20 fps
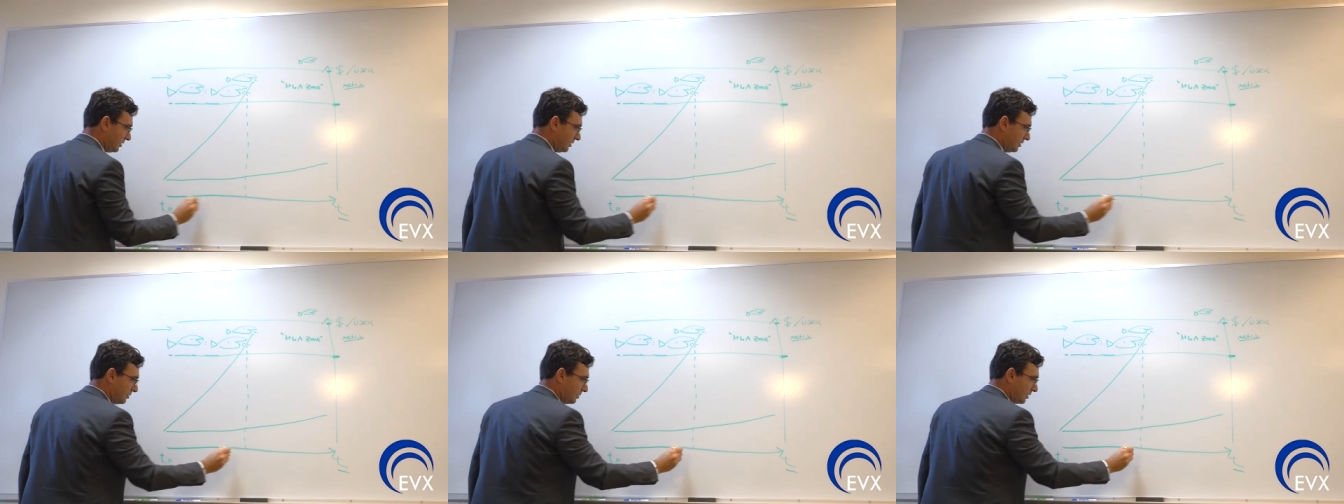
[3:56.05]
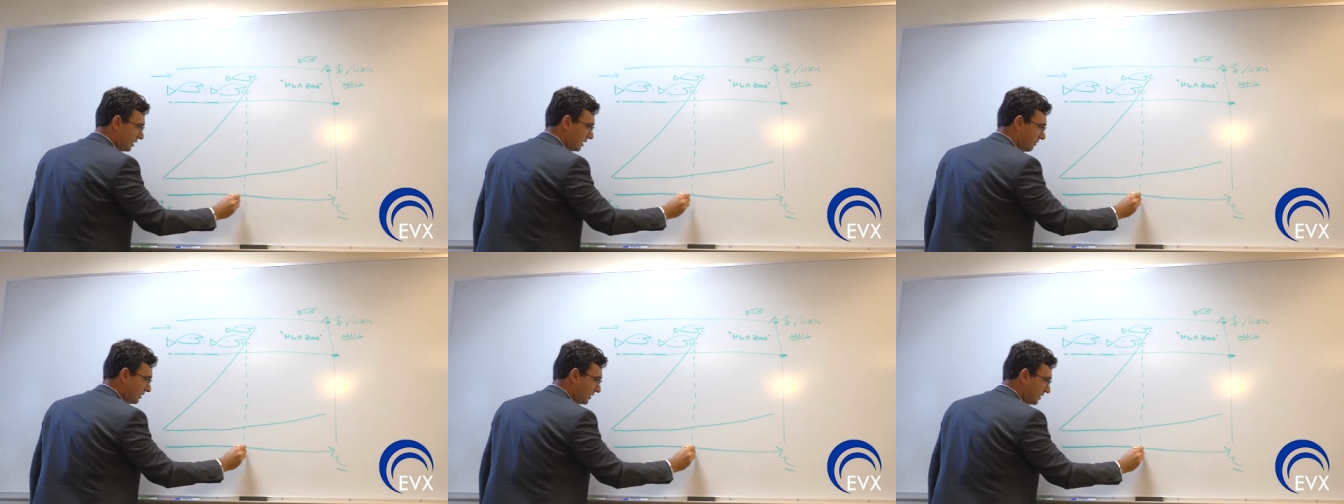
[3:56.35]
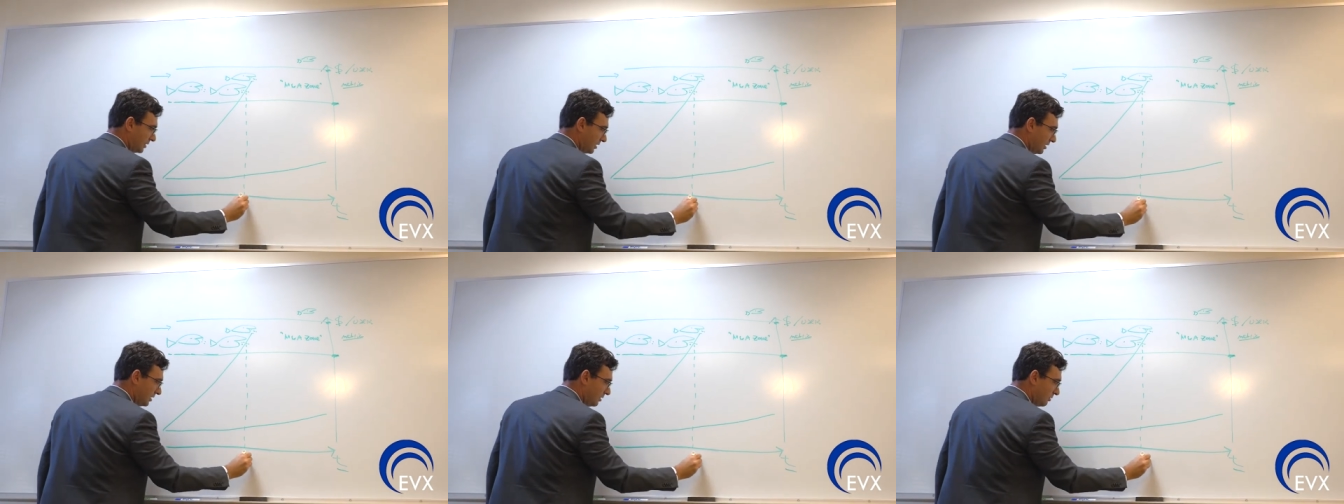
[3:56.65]
you arrive
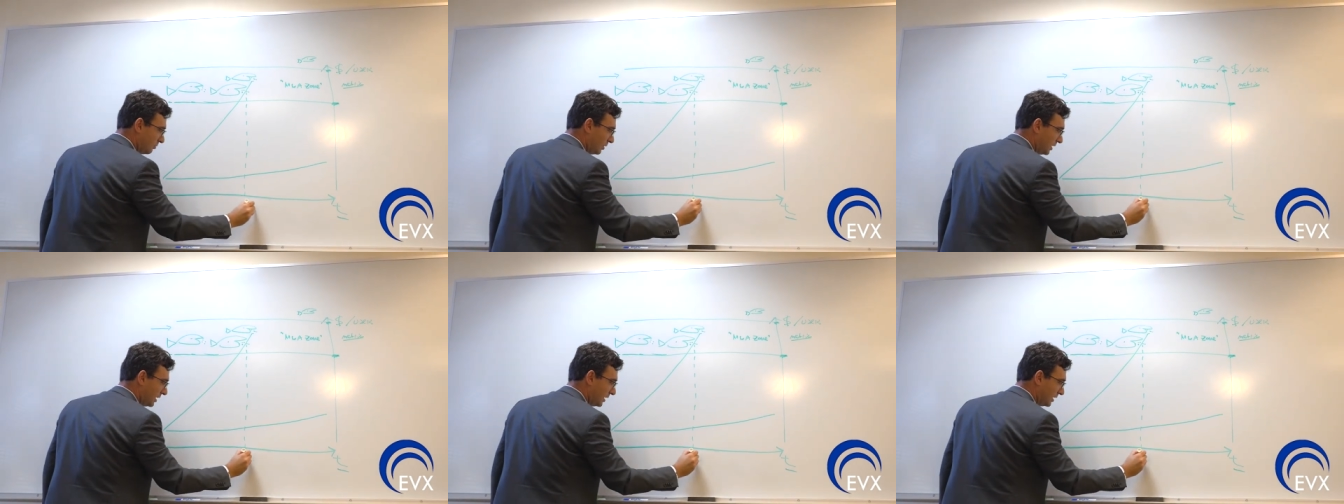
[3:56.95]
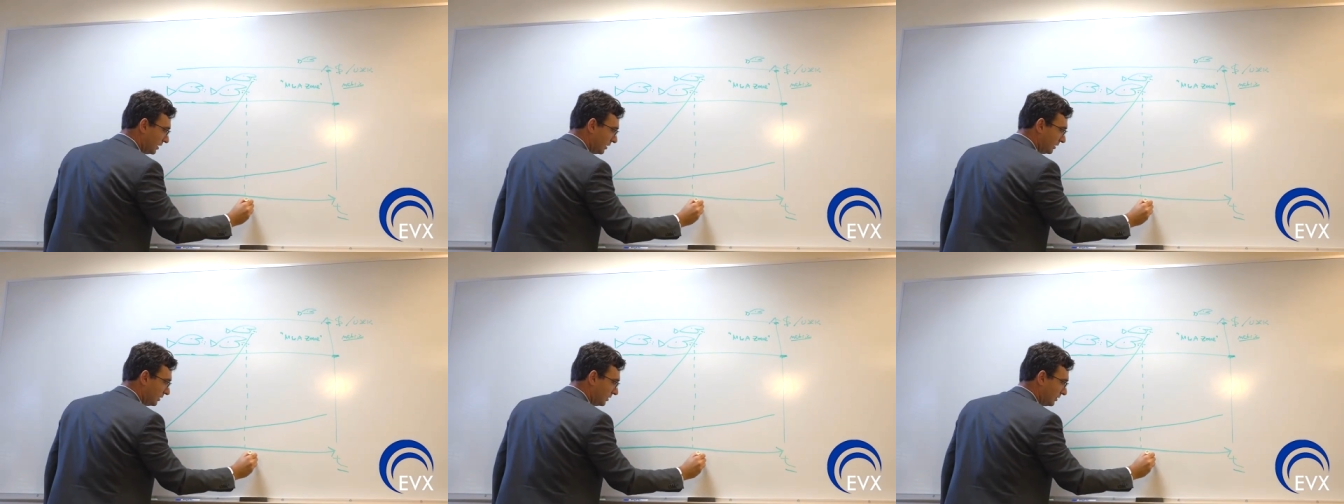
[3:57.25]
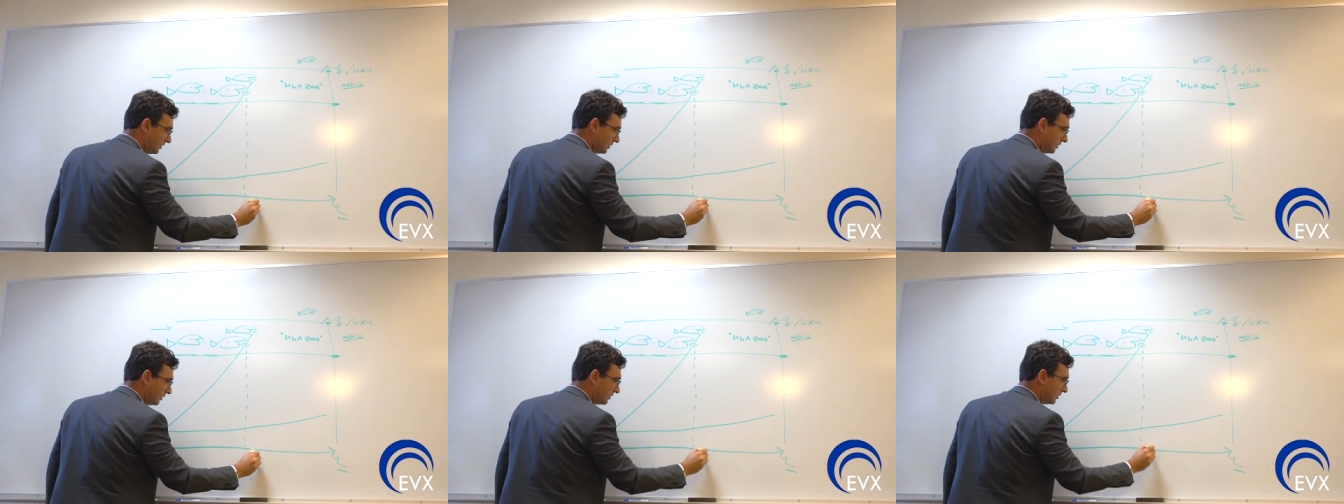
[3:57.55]
at T one,
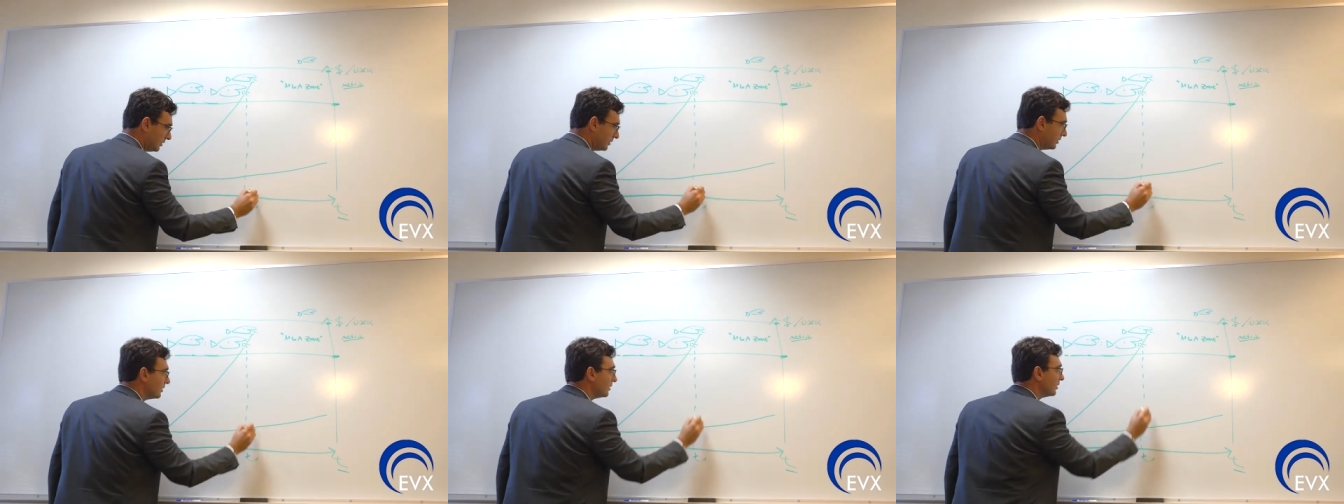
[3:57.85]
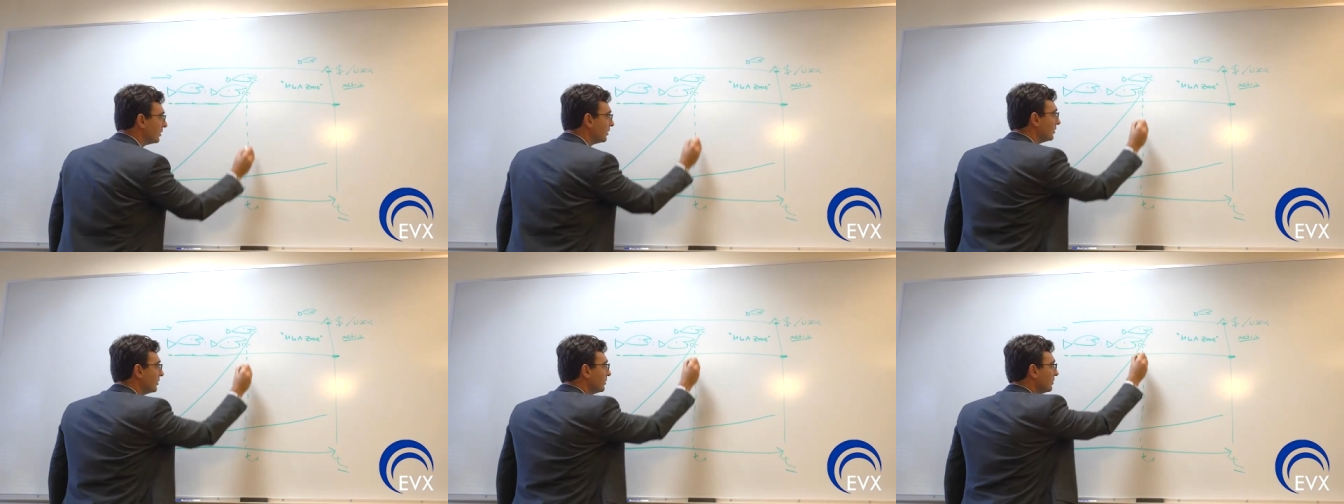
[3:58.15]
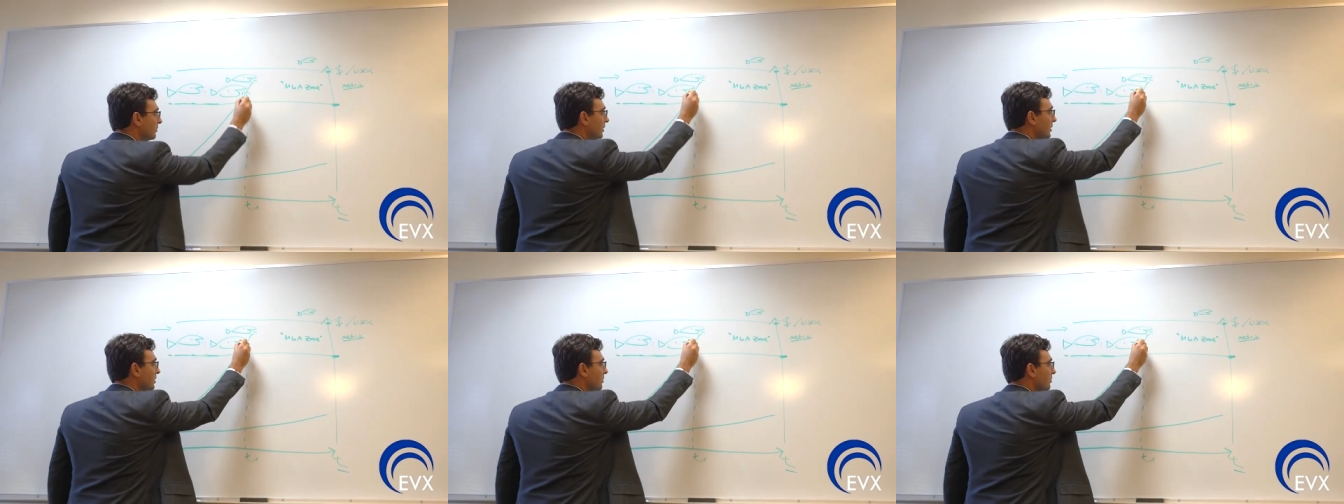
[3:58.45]

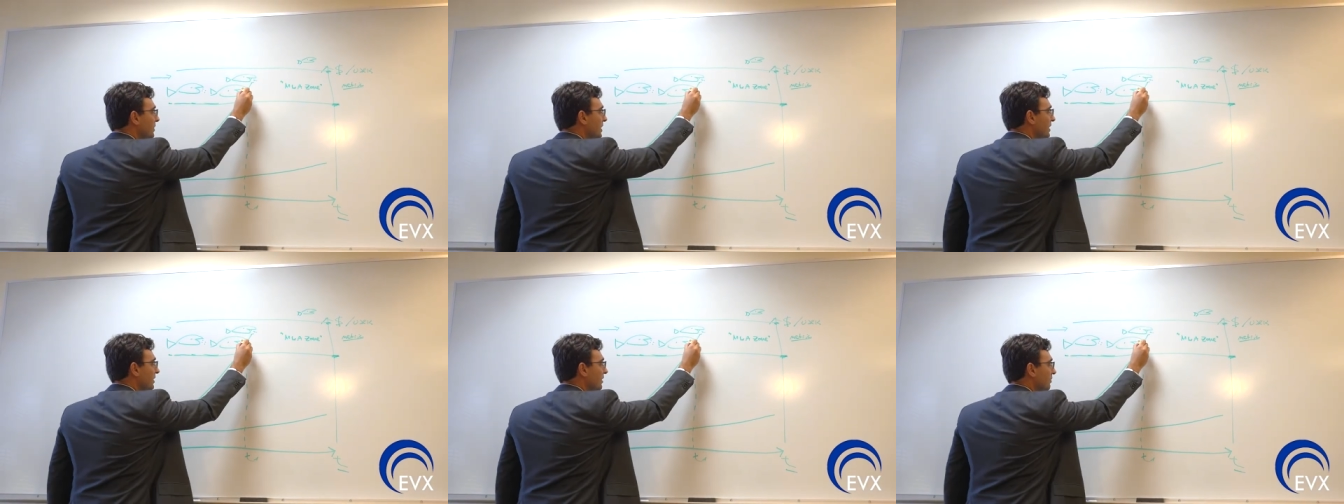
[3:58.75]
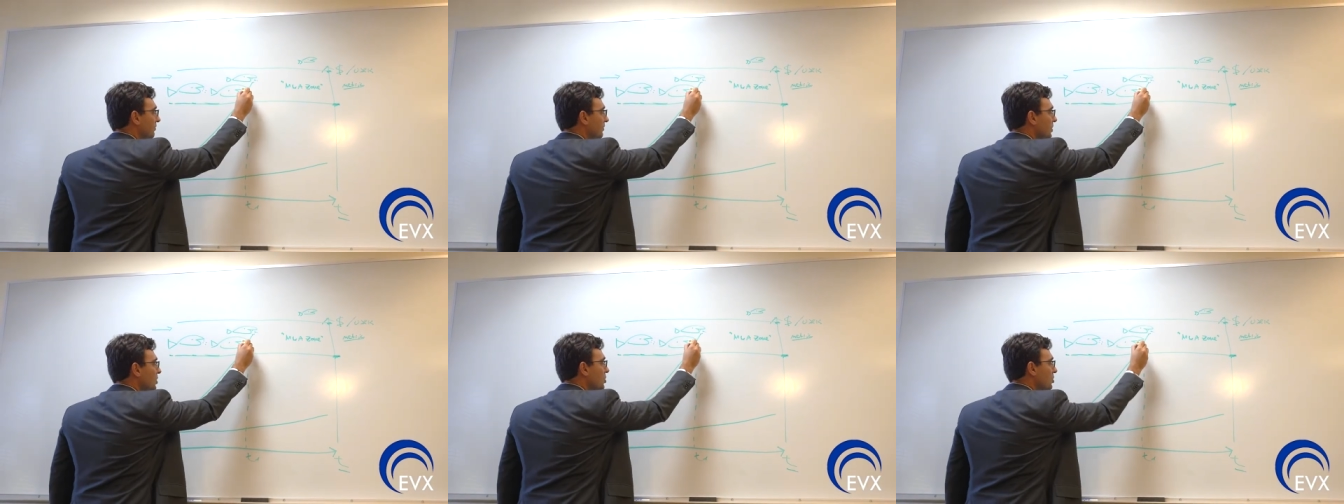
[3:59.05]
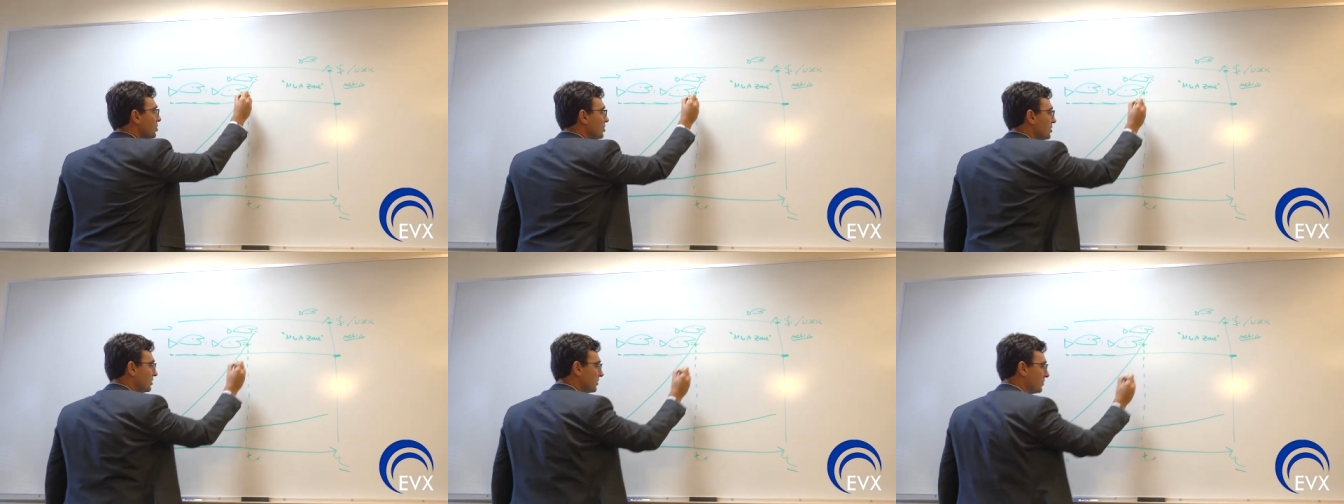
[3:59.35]
where you meet the
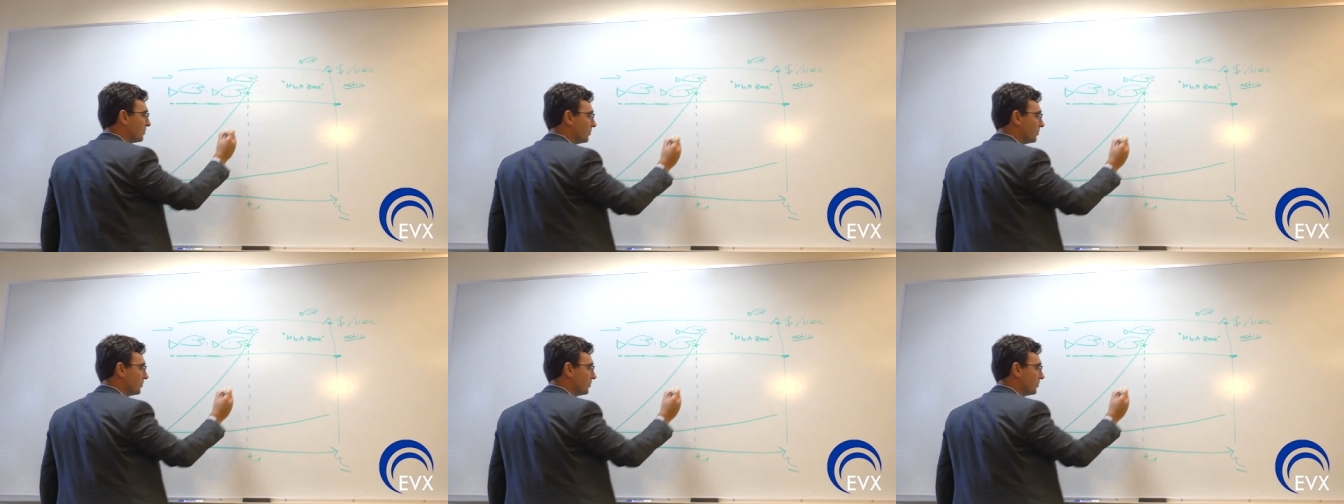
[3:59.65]
fish.